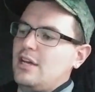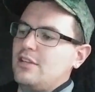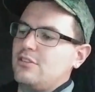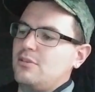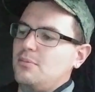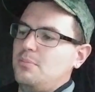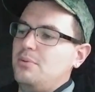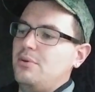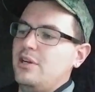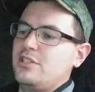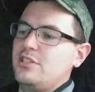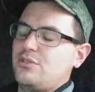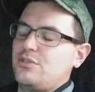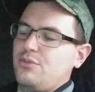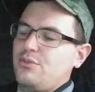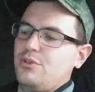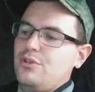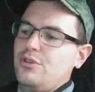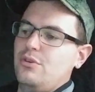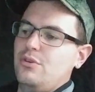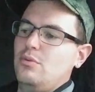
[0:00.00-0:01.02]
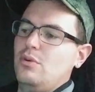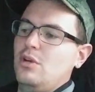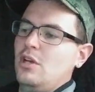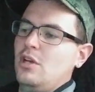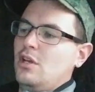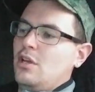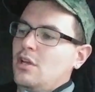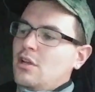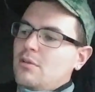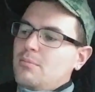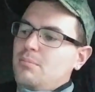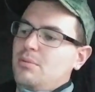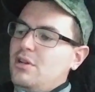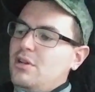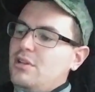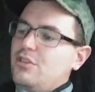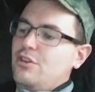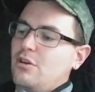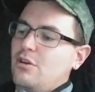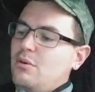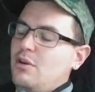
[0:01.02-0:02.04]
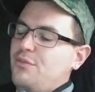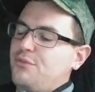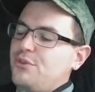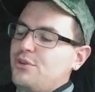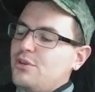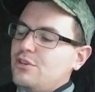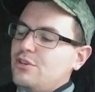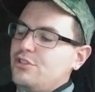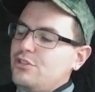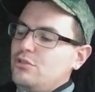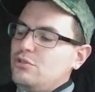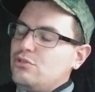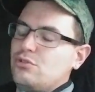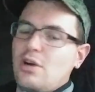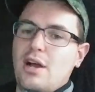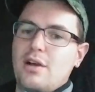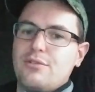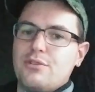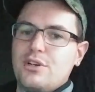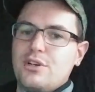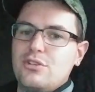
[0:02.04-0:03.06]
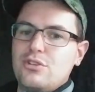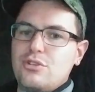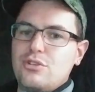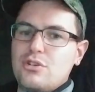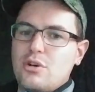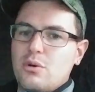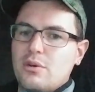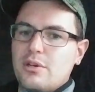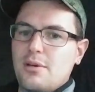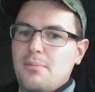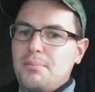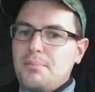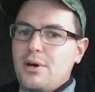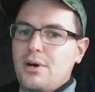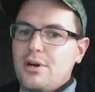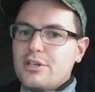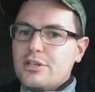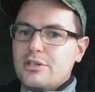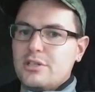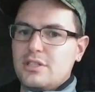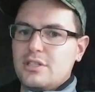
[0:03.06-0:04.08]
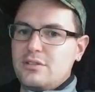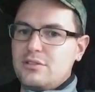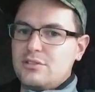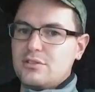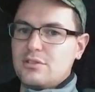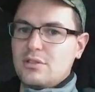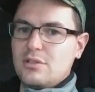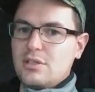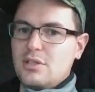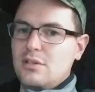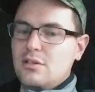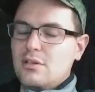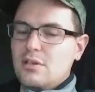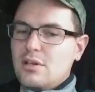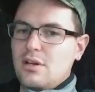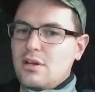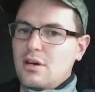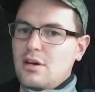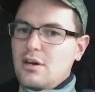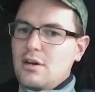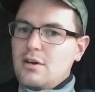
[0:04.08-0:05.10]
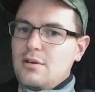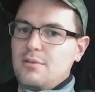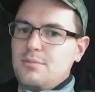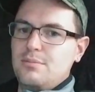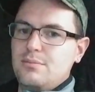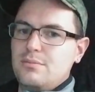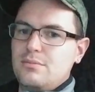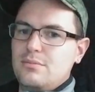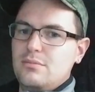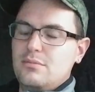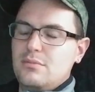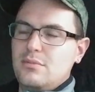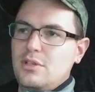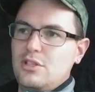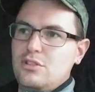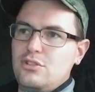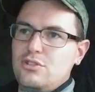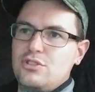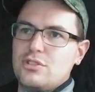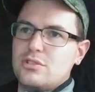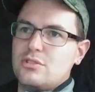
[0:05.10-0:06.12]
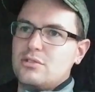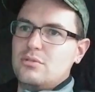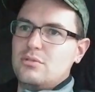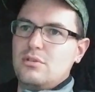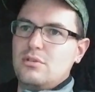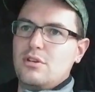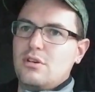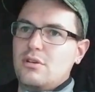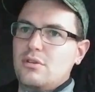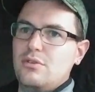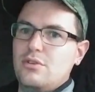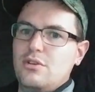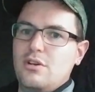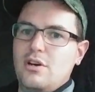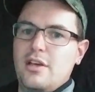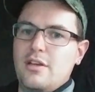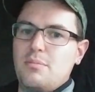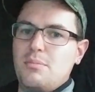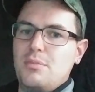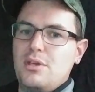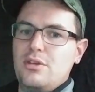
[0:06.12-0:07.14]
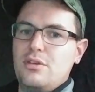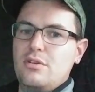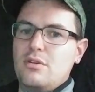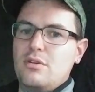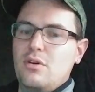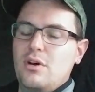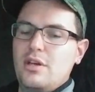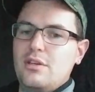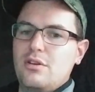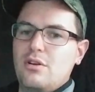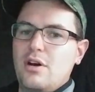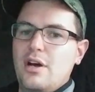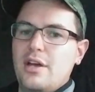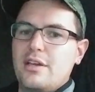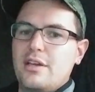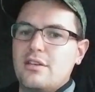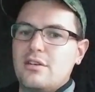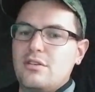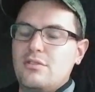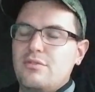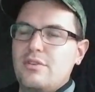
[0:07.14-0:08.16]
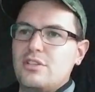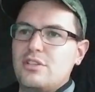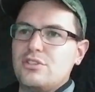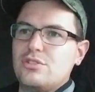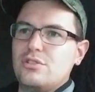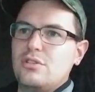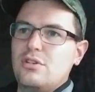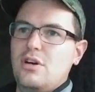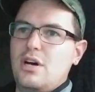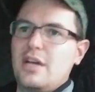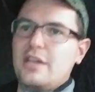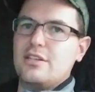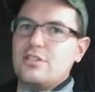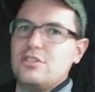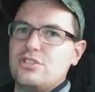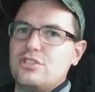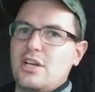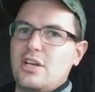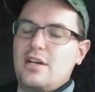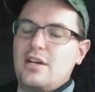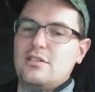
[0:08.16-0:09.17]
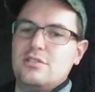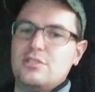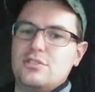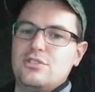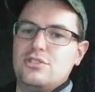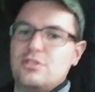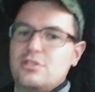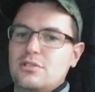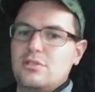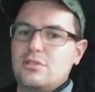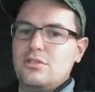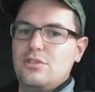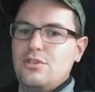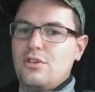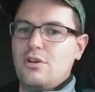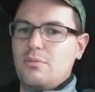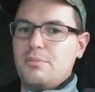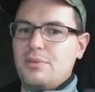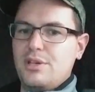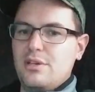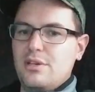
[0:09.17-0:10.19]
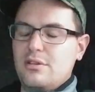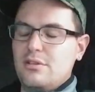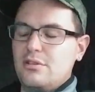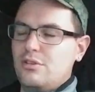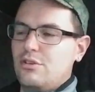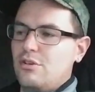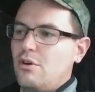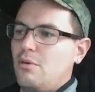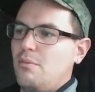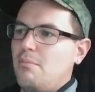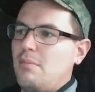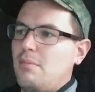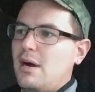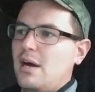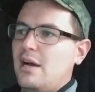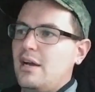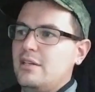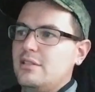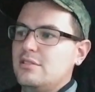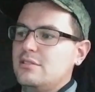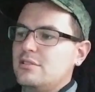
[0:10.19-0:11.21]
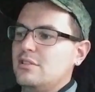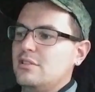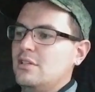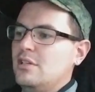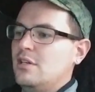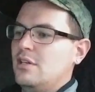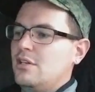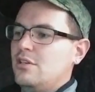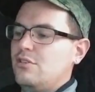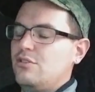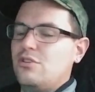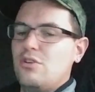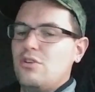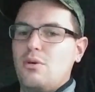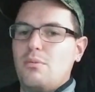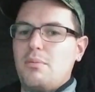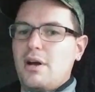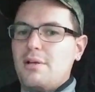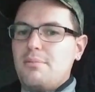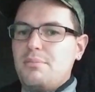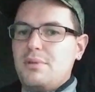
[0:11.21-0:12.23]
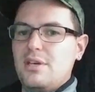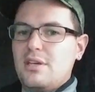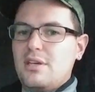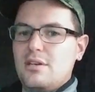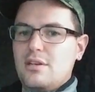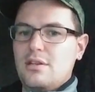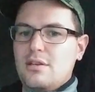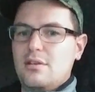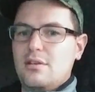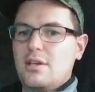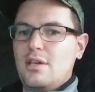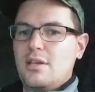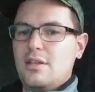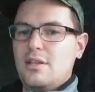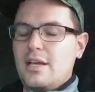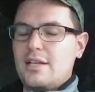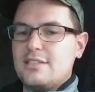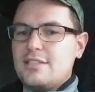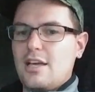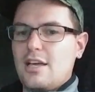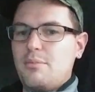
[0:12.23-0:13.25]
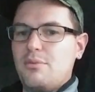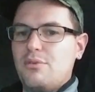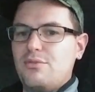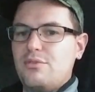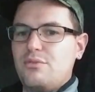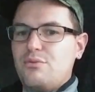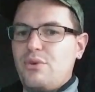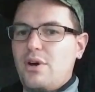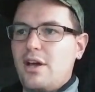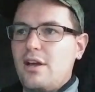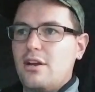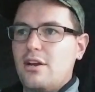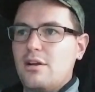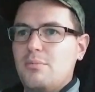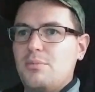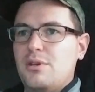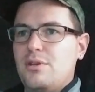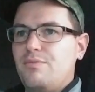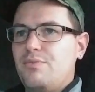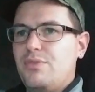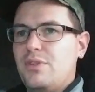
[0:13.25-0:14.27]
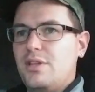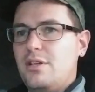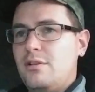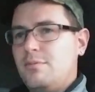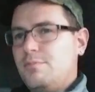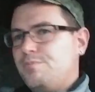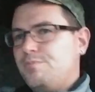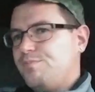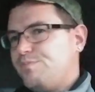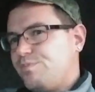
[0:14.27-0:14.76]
the place for you. But, you know, if you're a new driver and you don't get butthurt easily, and you just, you know, you're like me, you like an adventure, you like a challenge, and you don't mind being in that type of environment, then,